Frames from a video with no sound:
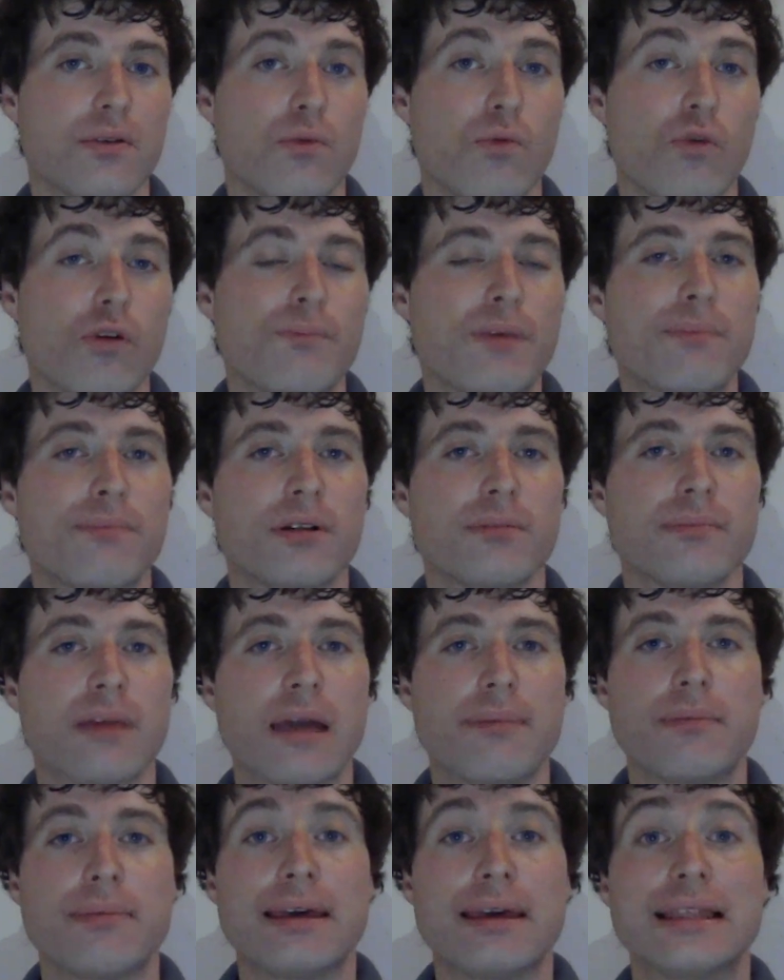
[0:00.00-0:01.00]
Would people
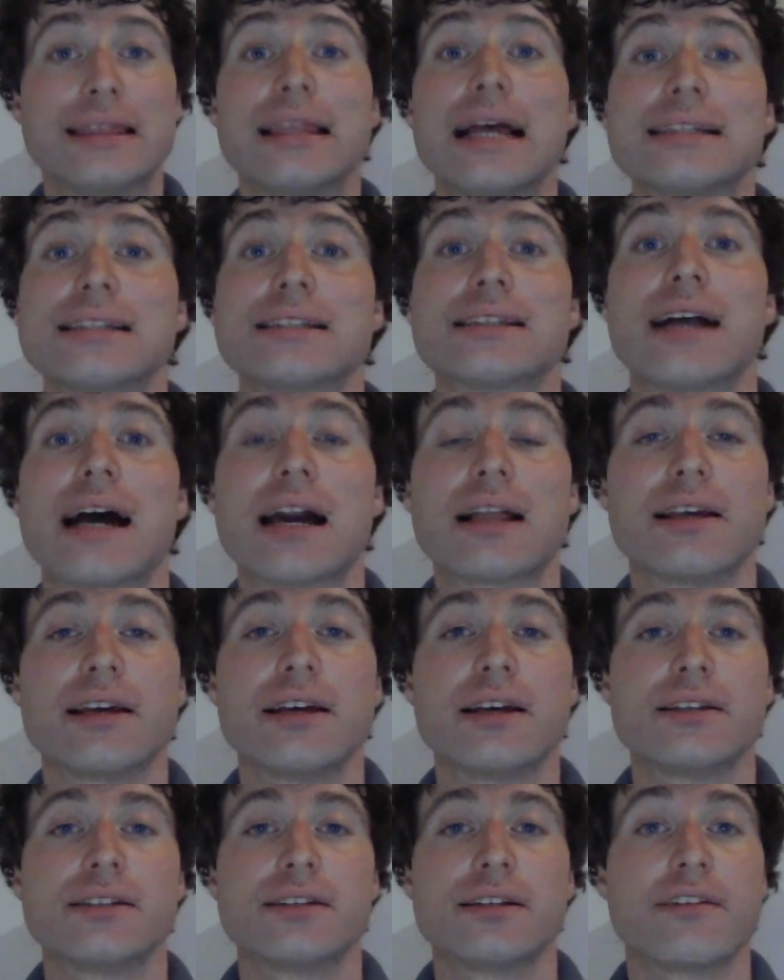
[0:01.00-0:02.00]
maybe be less
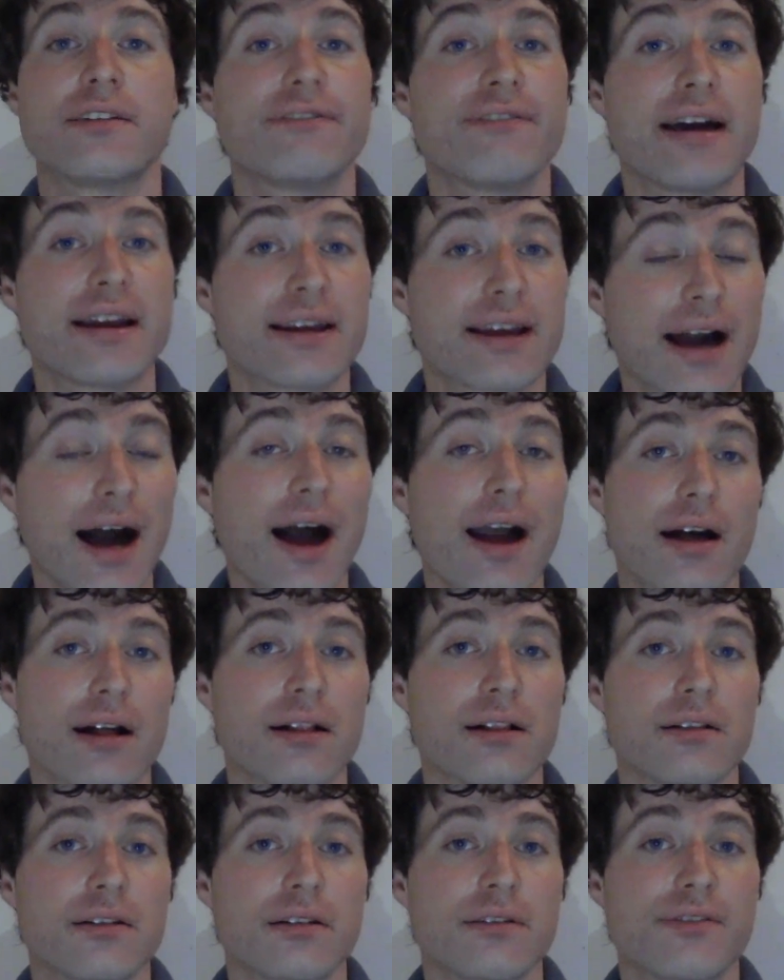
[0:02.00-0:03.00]
likely to defend Kyle